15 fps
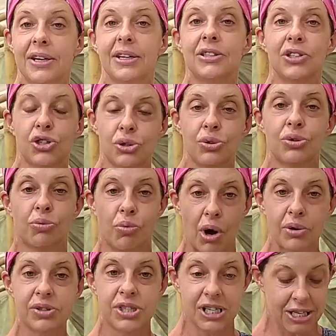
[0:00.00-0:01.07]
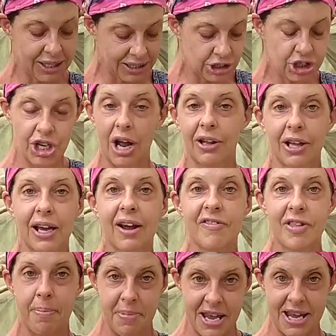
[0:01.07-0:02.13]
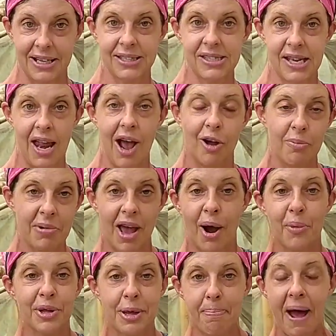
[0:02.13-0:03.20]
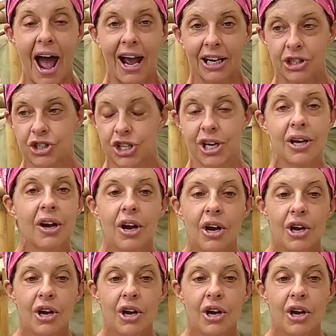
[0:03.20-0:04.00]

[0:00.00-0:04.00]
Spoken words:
and do the roasting and shelling of the beans and help me out with the packaging.